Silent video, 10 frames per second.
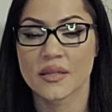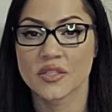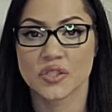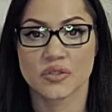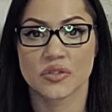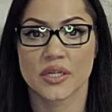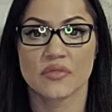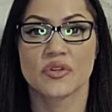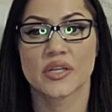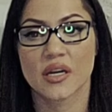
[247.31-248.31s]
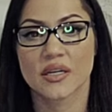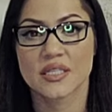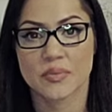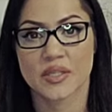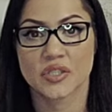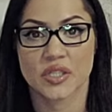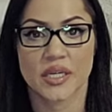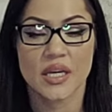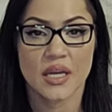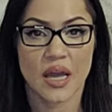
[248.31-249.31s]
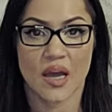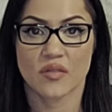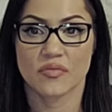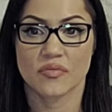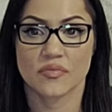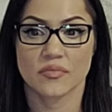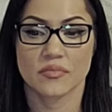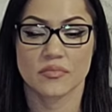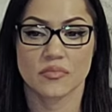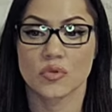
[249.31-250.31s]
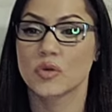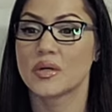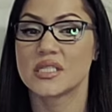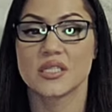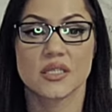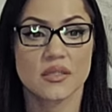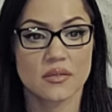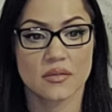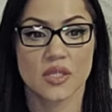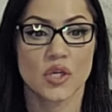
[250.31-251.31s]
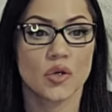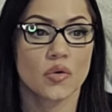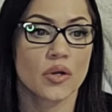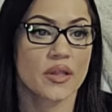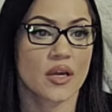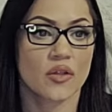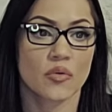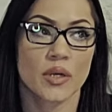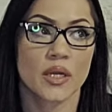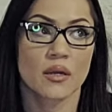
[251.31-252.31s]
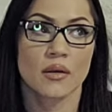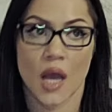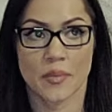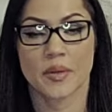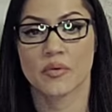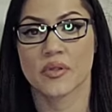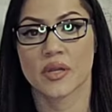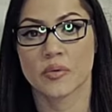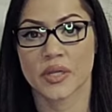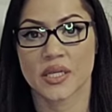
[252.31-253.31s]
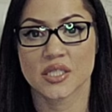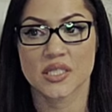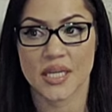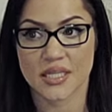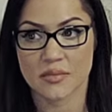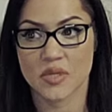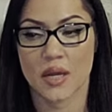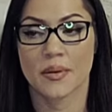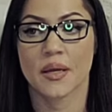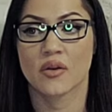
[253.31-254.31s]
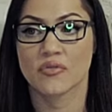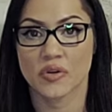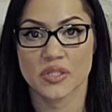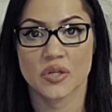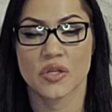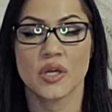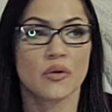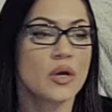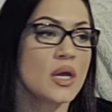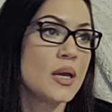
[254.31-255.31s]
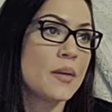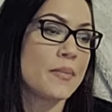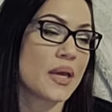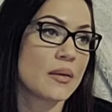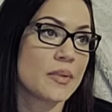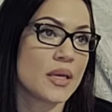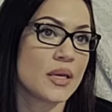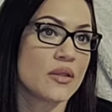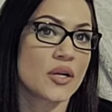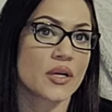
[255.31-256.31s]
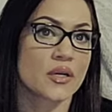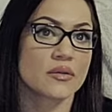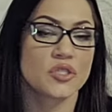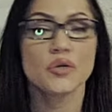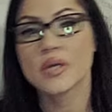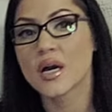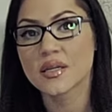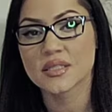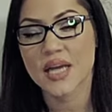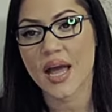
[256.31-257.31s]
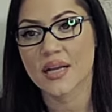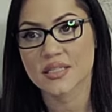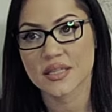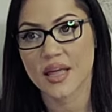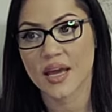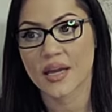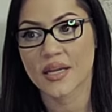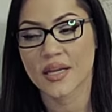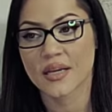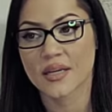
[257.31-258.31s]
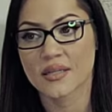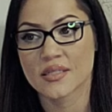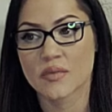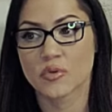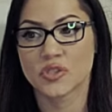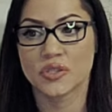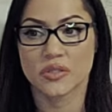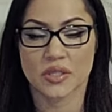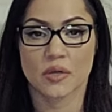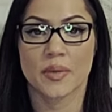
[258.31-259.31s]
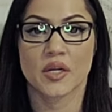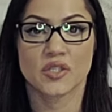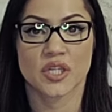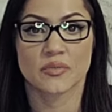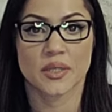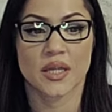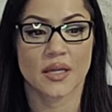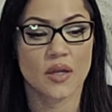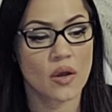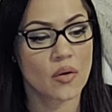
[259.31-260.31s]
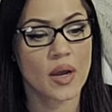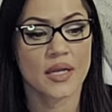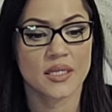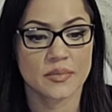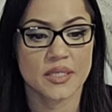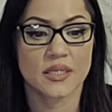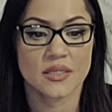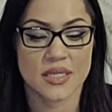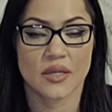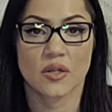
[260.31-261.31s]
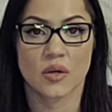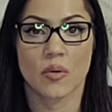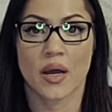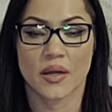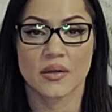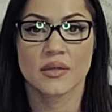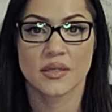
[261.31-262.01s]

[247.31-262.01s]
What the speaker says: The children, if they're young especially, have requested you or the other one not be with anyone yet. Just take some time to kind of focus on you. Maybe they're too young to ask that and someone's using their better judgment, like, no, I need to be single a while.